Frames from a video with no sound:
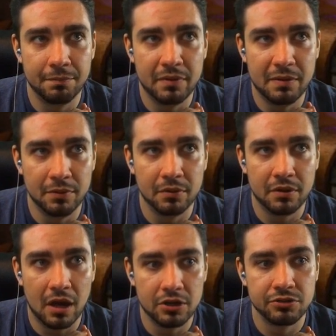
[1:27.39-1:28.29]
people
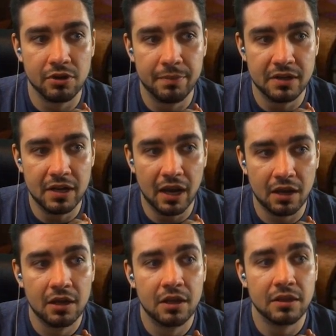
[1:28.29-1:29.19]
conjure up a deck
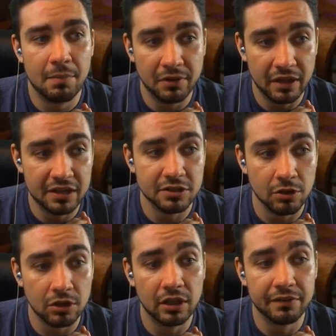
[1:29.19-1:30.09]
that plays
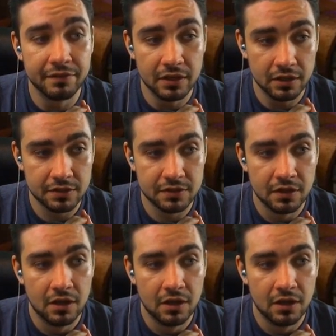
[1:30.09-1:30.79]
Arclight Phoenix.